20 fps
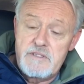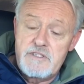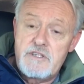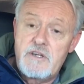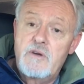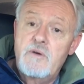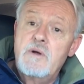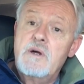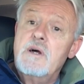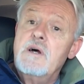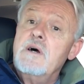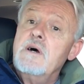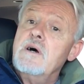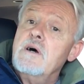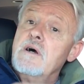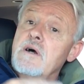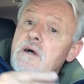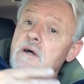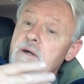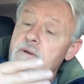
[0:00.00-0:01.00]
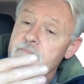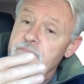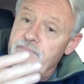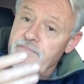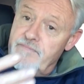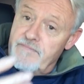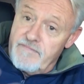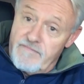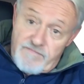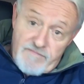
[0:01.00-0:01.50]
So,
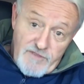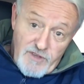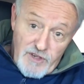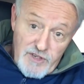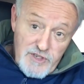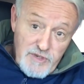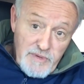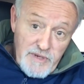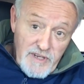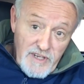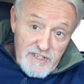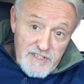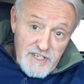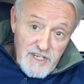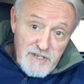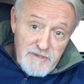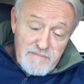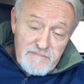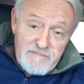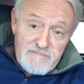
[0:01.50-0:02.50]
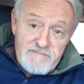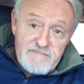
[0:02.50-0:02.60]
got to do what you got to do.